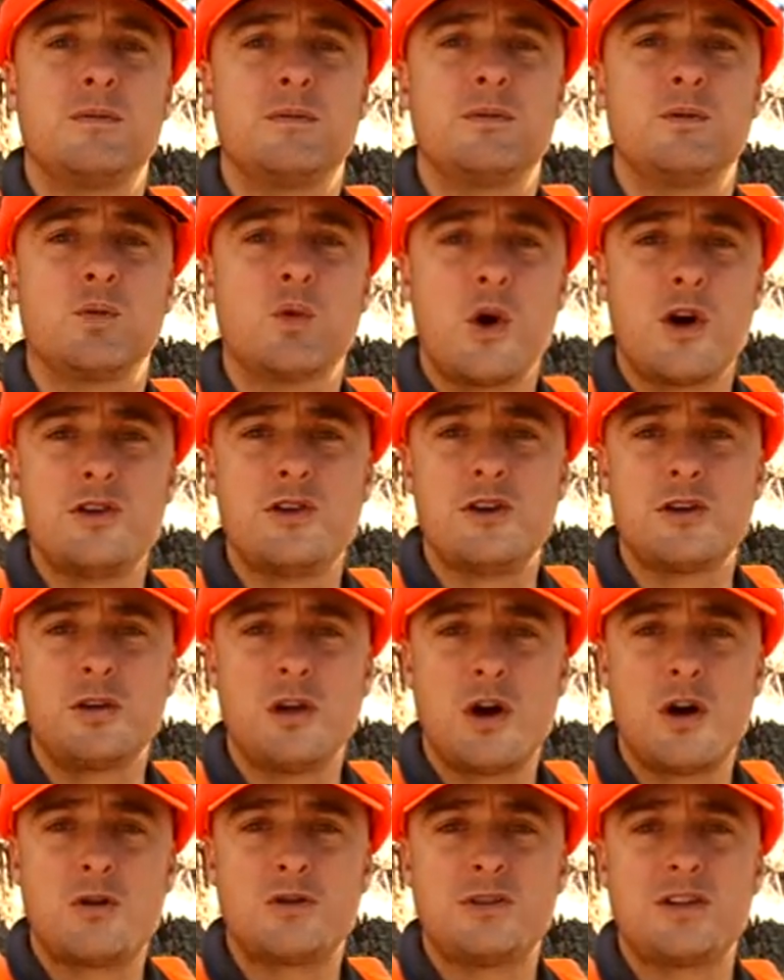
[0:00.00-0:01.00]
run your
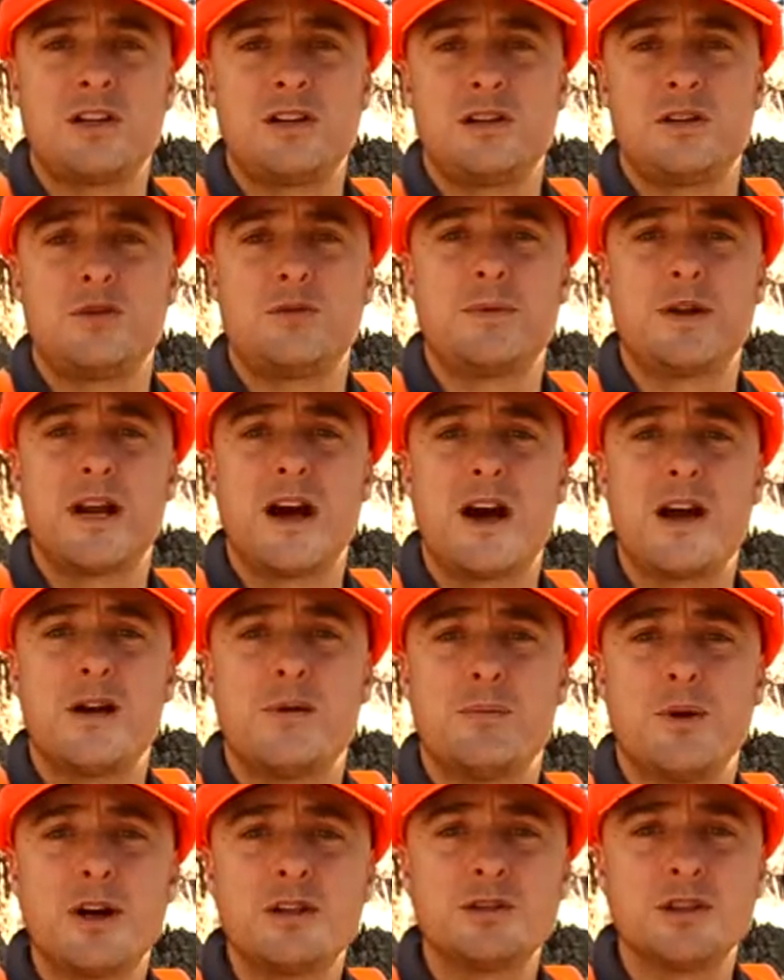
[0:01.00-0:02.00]
loads at a little bit higher
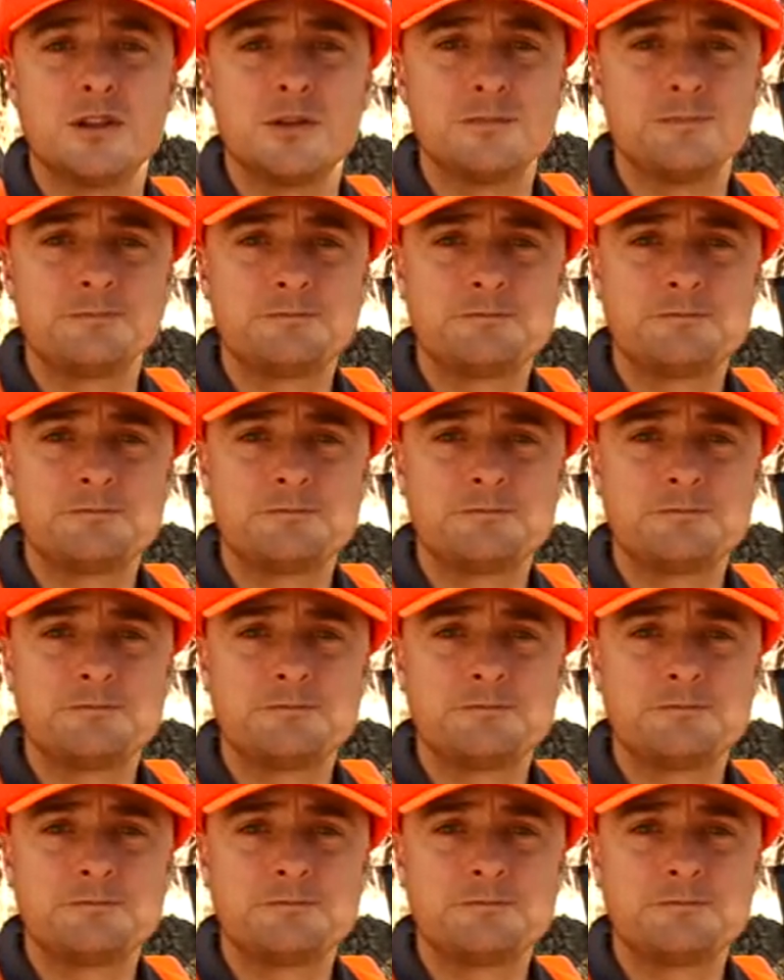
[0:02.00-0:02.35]
pressure.